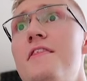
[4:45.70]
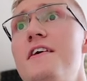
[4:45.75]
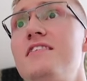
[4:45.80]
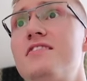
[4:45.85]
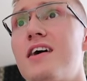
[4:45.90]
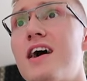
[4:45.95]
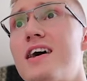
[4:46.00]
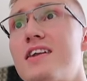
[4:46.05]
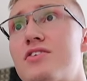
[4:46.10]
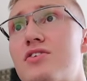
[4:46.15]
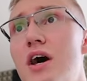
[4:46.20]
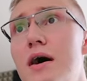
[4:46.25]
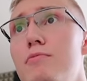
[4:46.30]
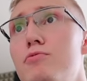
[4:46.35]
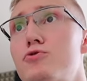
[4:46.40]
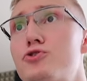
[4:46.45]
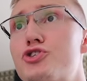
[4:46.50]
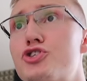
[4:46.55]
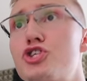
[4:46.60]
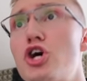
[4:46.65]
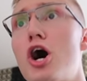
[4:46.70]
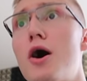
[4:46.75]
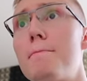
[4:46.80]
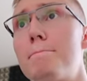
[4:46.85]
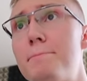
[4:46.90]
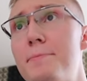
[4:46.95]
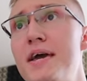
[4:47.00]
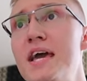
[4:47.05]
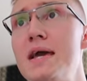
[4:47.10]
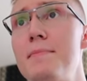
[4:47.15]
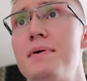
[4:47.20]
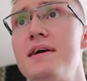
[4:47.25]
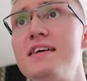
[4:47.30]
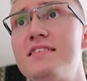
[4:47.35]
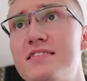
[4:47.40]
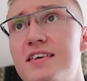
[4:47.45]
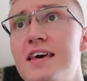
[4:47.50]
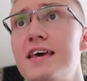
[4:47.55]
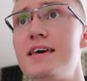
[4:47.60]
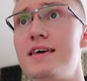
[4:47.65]
These are double shot
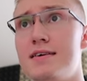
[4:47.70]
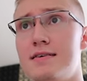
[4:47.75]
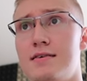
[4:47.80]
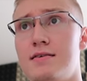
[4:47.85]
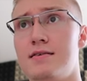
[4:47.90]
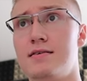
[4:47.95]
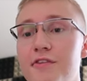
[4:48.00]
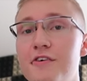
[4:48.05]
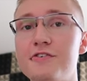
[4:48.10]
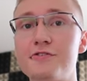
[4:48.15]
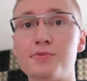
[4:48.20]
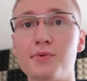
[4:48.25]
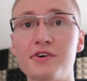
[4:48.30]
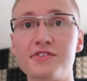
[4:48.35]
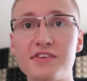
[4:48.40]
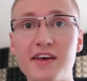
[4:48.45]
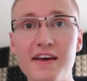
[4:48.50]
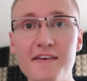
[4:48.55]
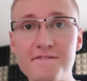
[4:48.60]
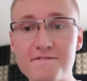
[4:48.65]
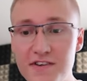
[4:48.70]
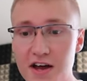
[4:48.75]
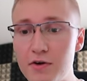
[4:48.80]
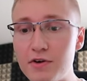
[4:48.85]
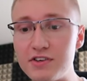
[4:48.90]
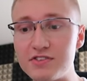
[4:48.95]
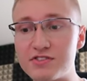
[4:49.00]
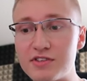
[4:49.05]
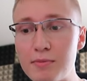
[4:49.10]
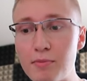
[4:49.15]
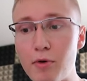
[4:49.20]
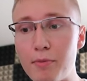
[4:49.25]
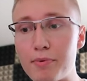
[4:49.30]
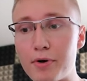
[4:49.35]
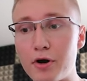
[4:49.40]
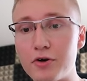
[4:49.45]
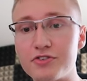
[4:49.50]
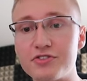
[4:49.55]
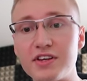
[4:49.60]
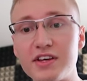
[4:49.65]
PBT. This was a very simple
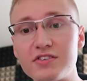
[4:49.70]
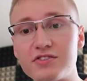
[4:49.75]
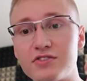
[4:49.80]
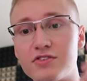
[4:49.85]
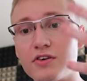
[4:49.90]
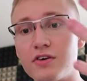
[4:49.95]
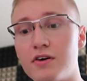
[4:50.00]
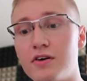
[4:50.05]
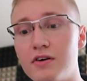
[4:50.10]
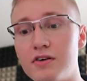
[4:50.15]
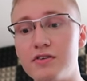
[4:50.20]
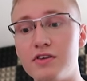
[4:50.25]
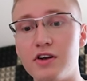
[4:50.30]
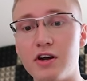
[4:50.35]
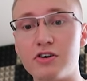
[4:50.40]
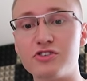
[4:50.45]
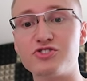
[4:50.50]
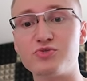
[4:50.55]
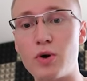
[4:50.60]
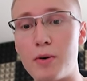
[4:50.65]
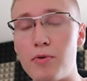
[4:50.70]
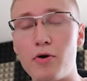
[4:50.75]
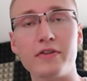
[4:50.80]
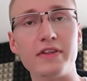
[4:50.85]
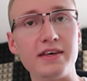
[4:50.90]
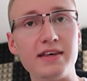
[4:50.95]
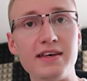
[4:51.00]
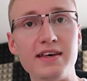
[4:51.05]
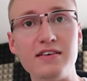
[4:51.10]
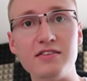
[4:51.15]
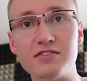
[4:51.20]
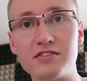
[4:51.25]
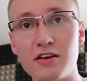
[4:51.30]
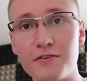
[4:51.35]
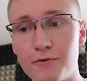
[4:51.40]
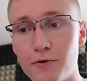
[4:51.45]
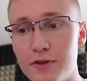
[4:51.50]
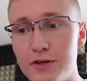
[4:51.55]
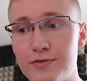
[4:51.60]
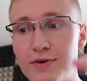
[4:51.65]
process to, you know, swap all the keys
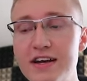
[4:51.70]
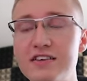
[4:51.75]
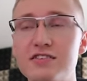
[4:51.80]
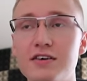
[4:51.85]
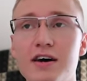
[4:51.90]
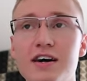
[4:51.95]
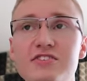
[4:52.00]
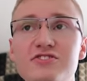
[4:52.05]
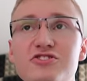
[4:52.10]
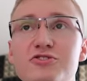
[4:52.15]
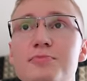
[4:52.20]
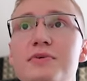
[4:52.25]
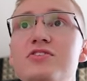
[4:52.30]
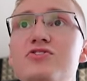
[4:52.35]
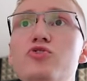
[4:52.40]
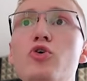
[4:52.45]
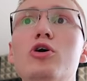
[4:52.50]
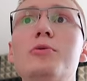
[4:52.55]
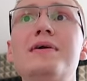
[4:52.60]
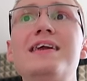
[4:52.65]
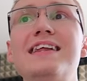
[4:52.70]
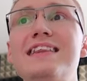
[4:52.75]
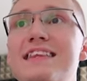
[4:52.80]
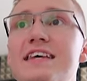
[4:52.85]
for the Razer Huntsman Tournament